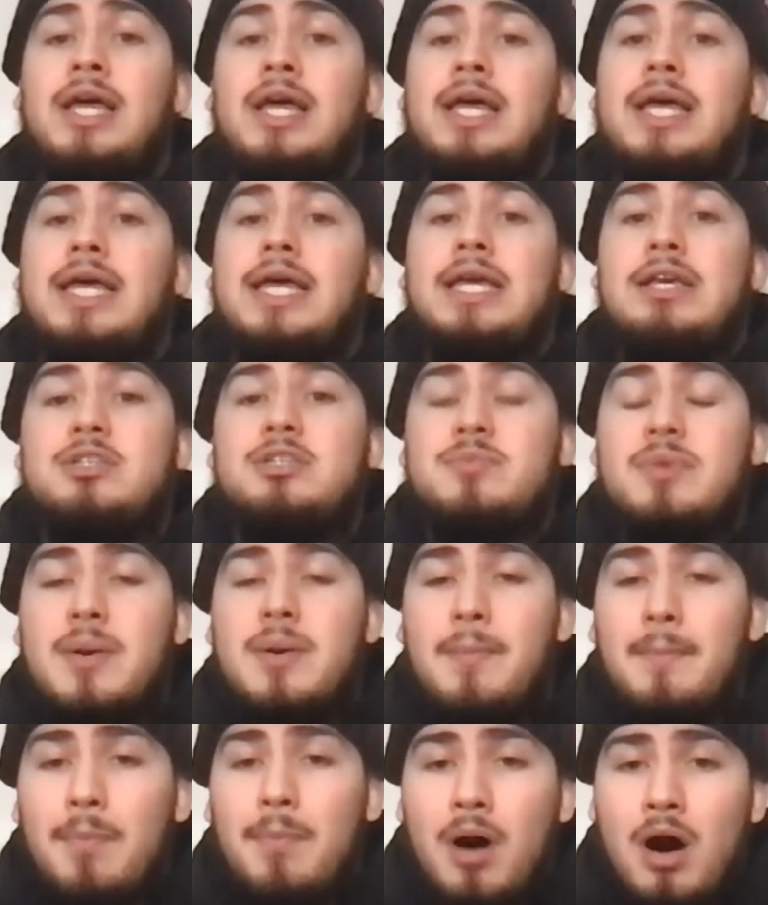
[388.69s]
he's
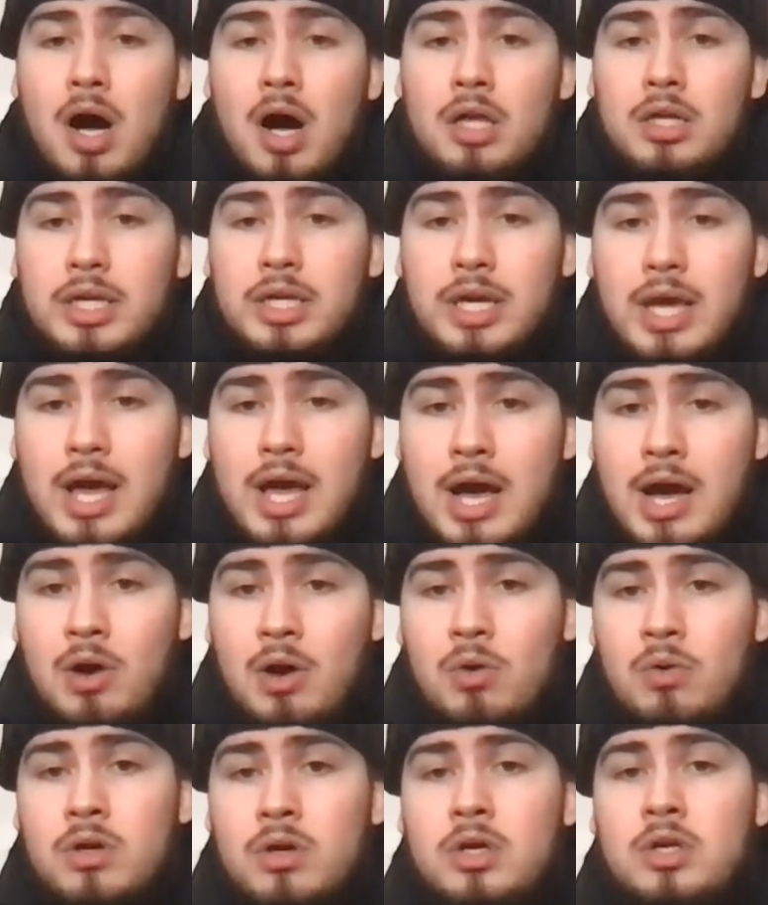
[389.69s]
been balling
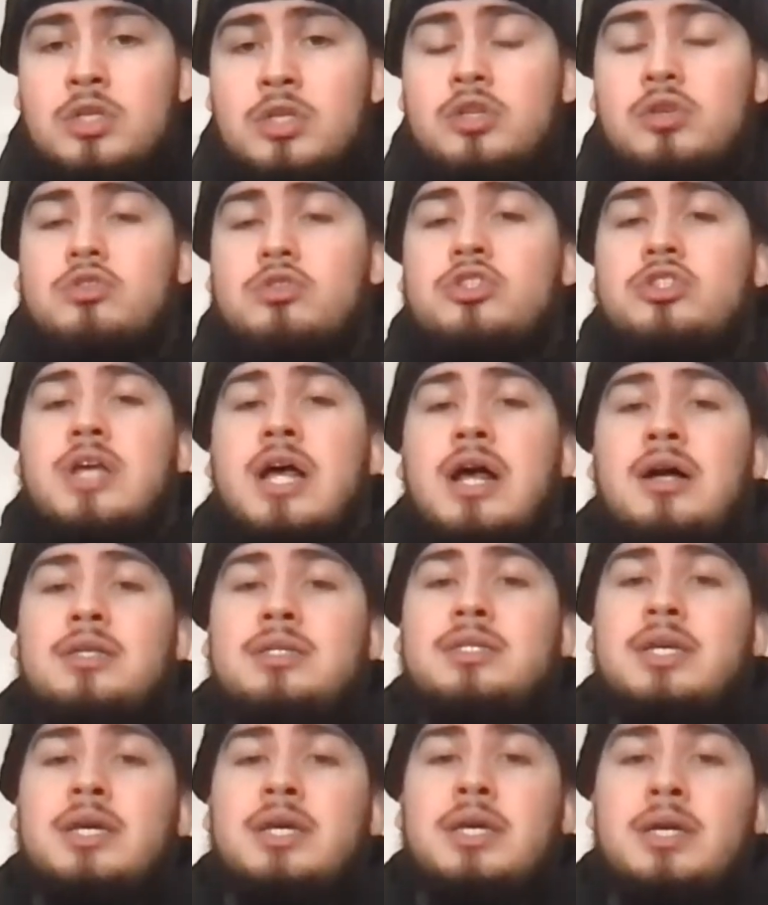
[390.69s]
out. So shout out
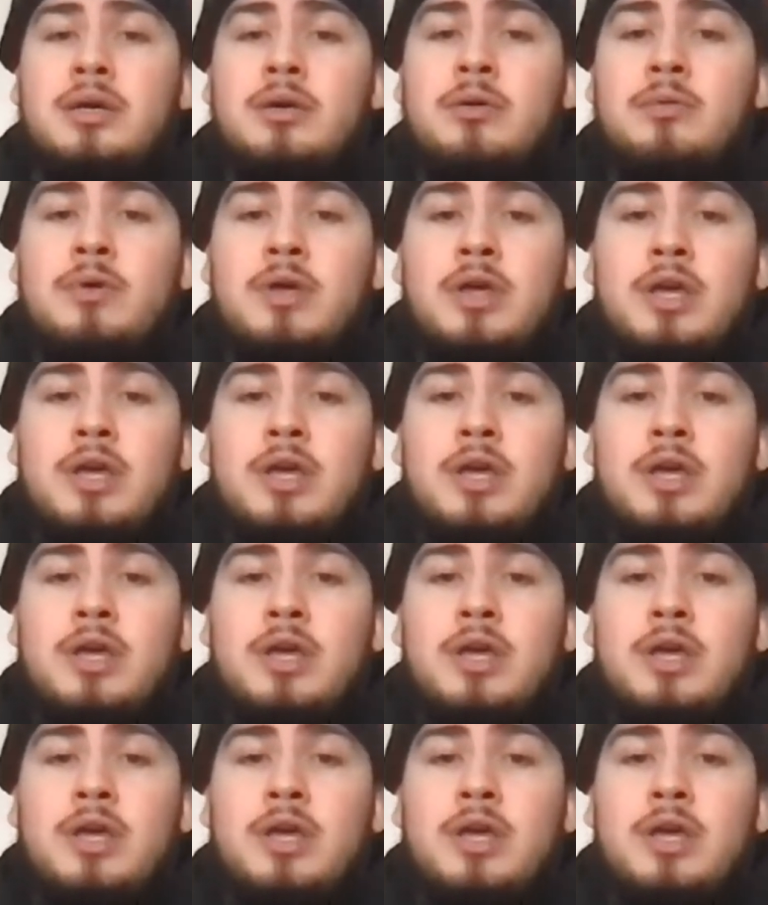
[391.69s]
to him.